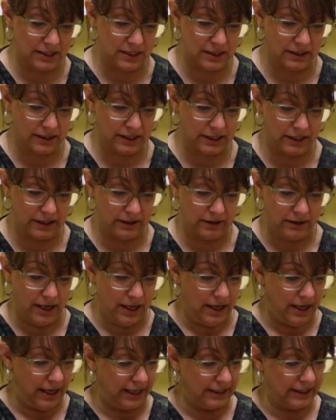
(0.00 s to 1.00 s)
on here,
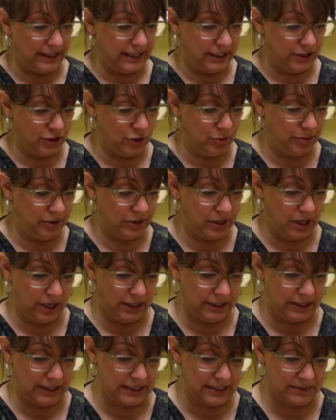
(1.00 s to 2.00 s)
and again, you put
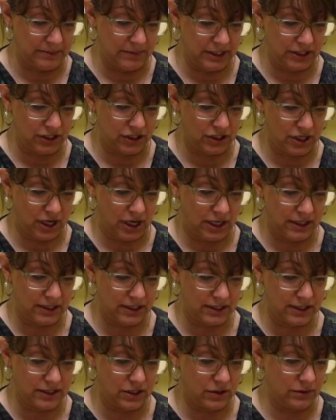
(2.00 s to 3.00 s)
on as much
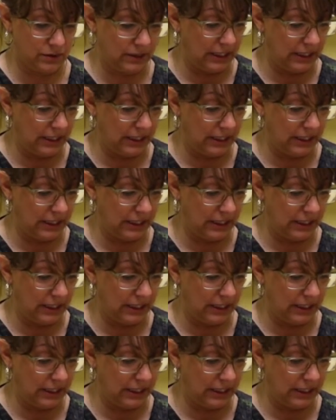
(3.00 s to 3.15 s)
sauce as you would